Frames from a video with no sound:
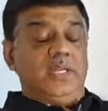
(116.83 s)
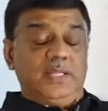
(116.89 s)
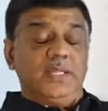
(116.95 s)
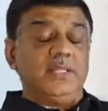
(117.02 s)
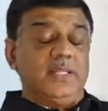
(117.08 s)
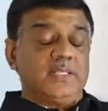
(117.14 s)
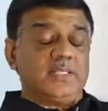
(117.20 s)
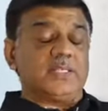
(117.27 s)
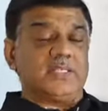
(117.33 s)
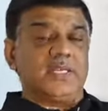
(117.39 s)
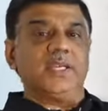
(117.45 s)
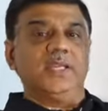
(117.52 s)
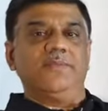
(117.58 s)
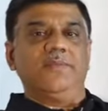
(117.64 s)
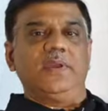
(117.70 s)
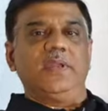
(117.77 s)
And I think that's a
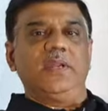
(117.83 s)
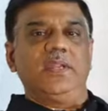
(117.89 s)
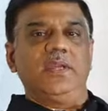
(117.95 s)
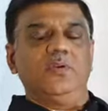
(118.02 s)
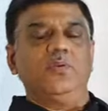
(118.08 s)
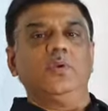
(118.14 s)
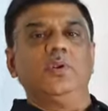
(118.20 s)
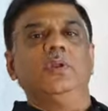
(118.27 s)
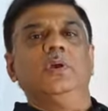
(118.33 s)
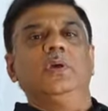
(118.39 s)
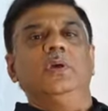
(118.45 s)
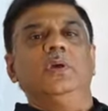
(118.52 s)
significantly good